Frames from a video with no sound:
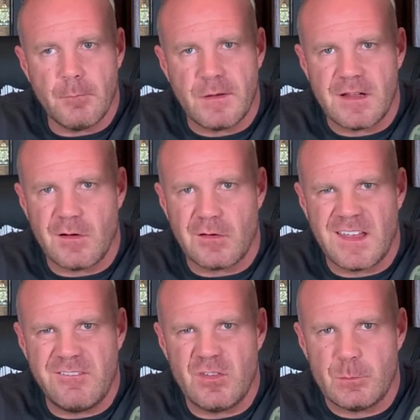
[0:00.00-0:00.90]
but it don't
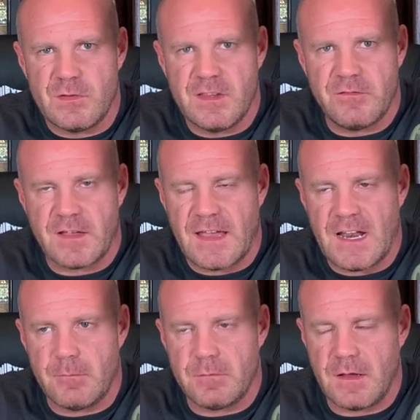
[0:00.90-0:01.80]
give you specific
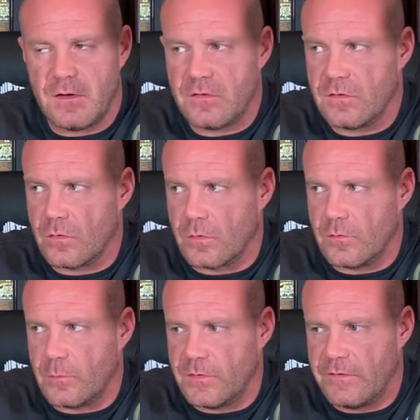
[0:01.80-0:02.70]
adaptations or
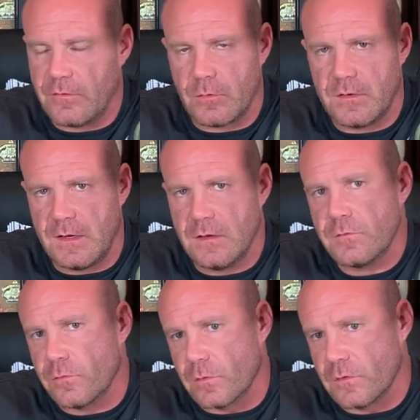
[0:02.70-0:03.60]
specific routines
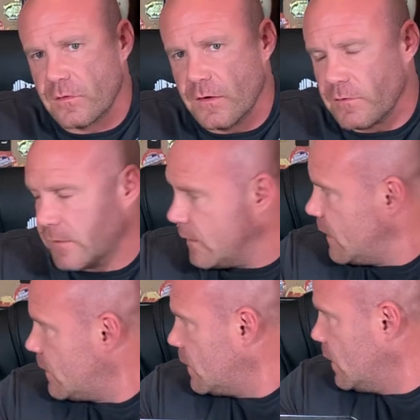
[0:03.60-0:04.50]
for stuff like
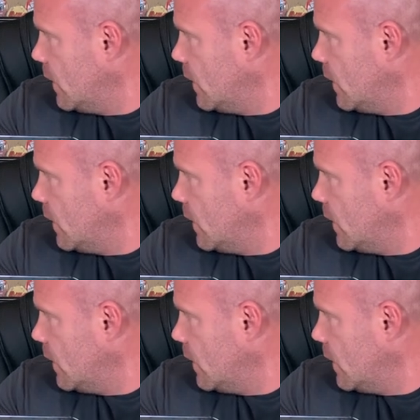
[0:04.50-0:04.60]
that.